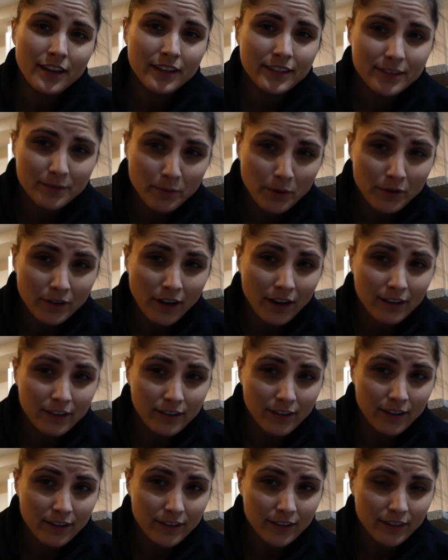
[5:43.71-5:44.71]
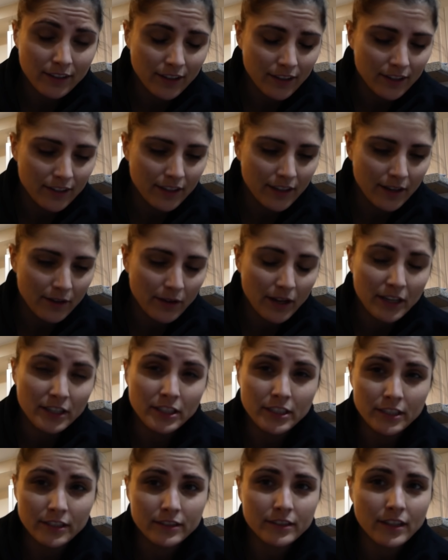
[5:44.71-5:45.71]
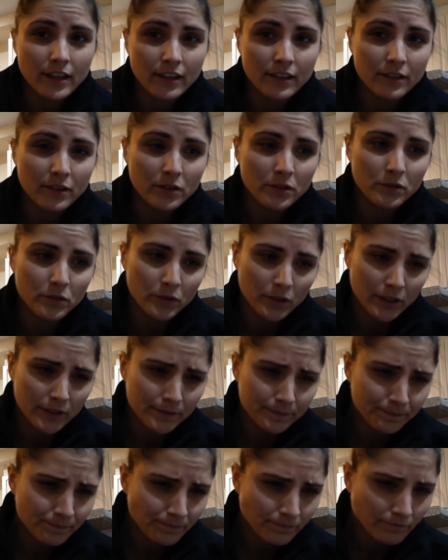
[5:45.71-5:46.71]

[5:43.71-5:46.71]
it's about nine o'clock at night now. I just got in the door.